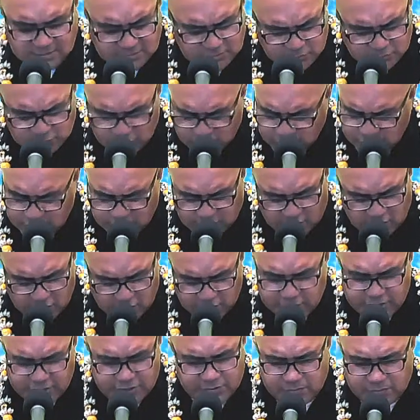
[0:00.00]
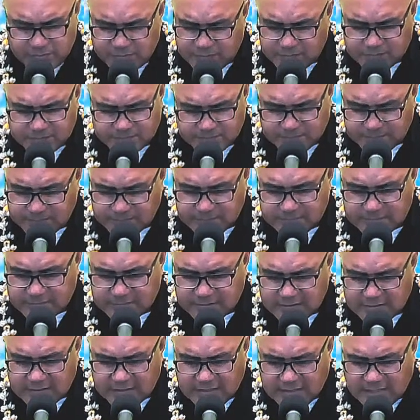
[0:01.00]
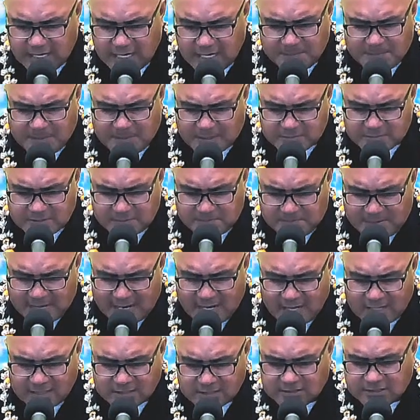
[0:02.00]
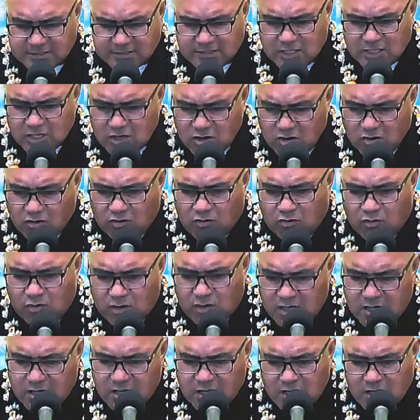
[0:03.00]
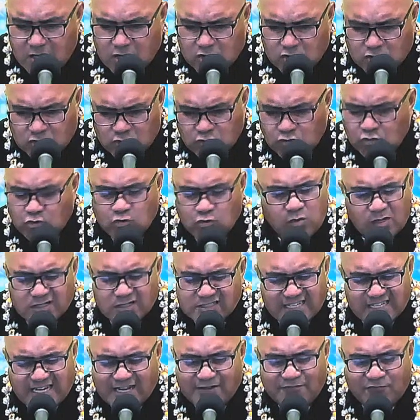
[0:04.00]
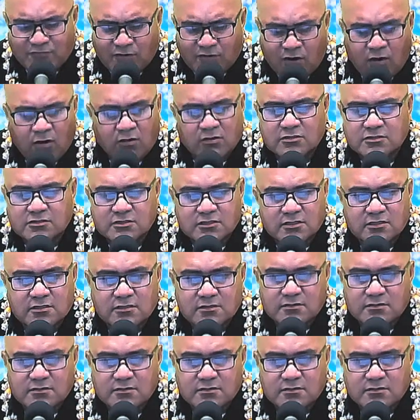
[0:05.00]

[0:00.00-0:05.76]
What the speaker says: Don't argue about the past or who was at fault.